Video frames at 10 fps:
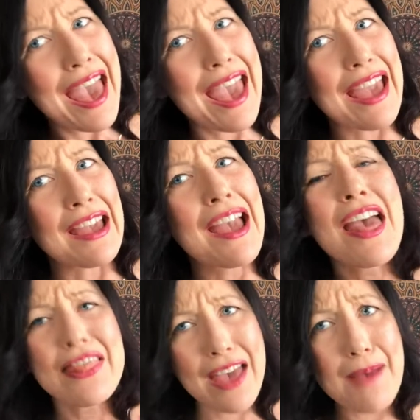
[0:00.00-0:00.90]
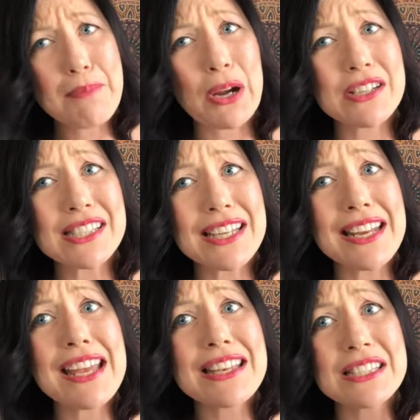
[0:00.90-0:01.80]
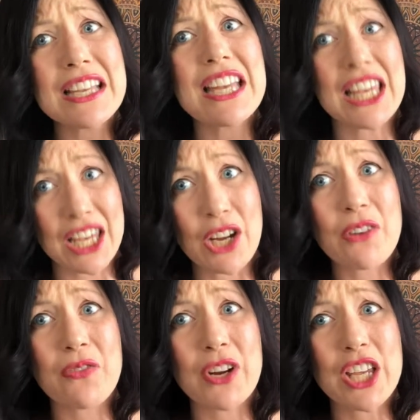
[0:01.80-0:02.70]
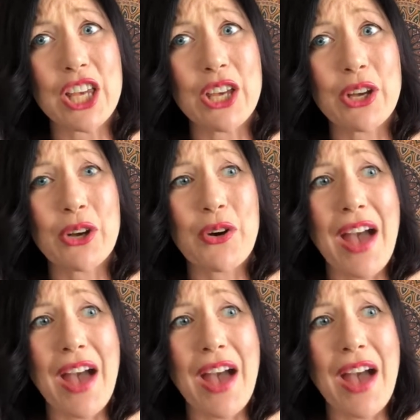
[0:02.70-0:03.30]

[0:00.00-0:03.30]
hey, that person is here for you.